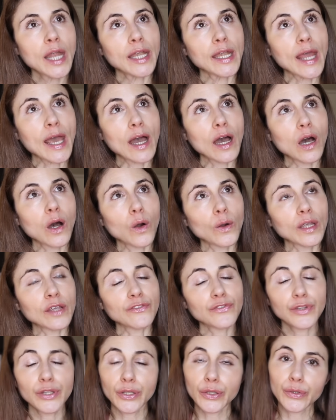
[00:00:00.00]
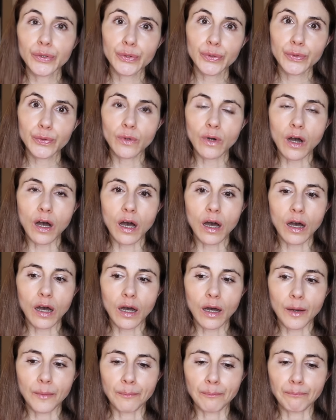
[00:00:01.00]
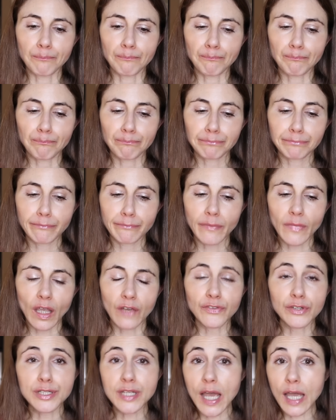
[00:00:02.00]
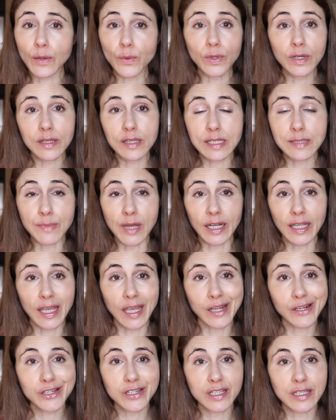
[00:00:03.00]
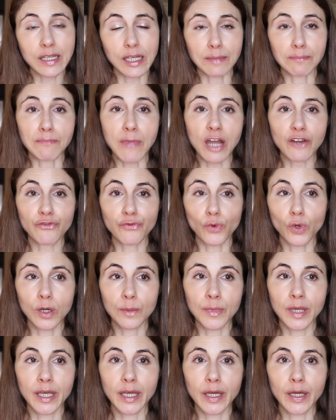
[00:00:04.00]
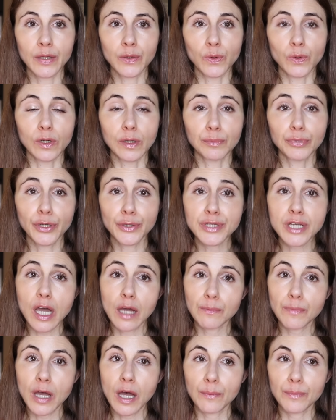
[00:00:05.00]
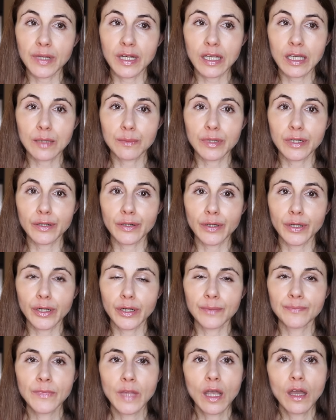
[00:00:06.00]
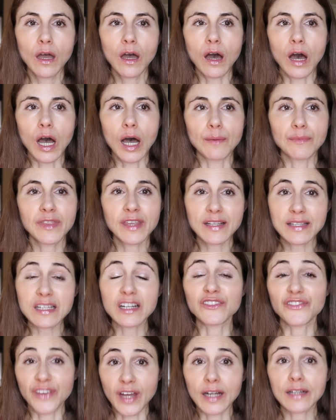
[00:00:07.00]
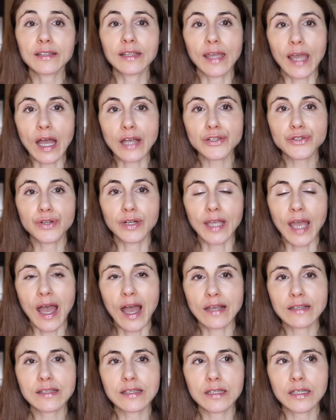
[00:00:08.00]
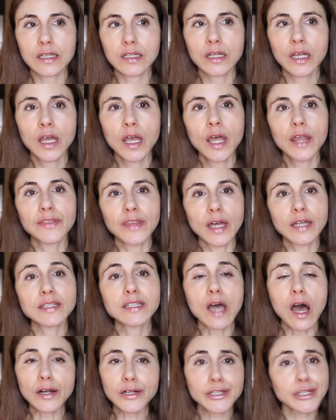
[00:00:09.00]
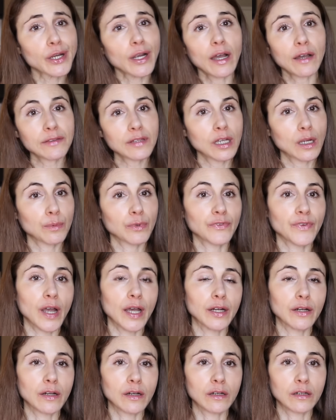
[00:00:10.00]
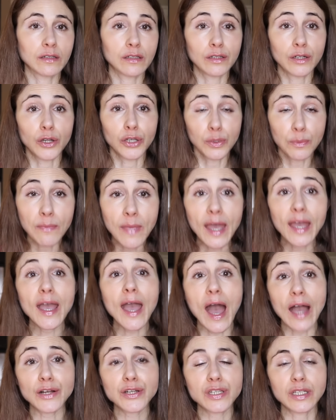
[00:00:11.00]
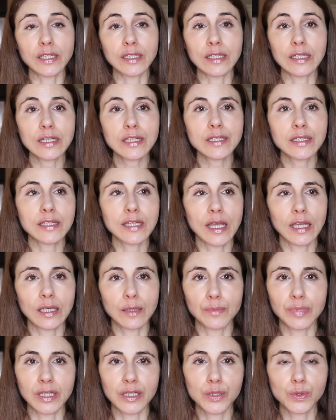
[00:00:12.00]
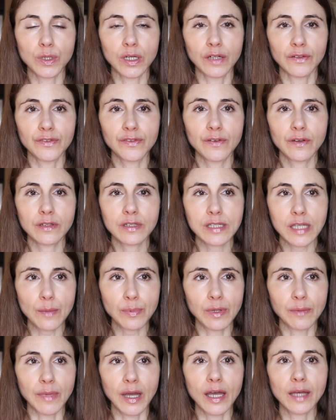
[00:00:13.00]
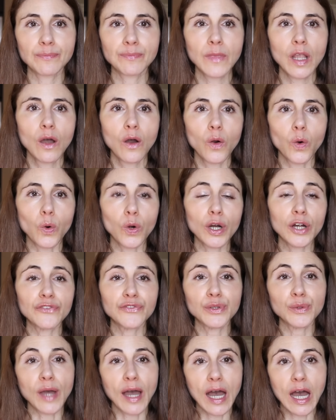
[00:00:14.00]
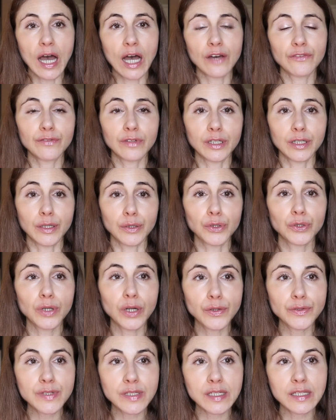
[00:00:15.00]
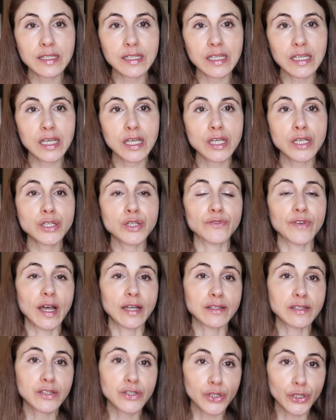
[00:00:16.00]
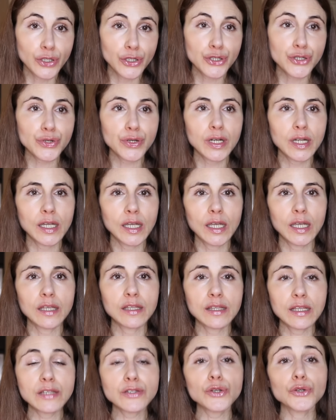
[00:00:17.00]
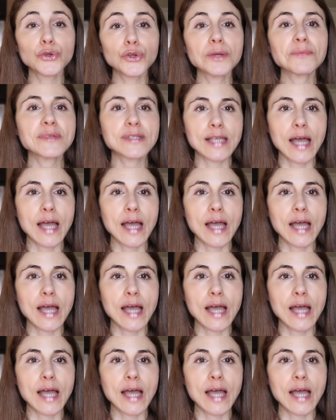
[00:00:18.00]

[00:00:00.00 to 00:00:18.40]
Now, if you um, if you take one of these medications like metformin or a proton pump inhibitor, um, things that affect gastric acid, then talk to your healthcare provider. You know, you may actually need to take a B12 supplement. Or if you have, you know, Crohn's disease, you've had surgery, these are groups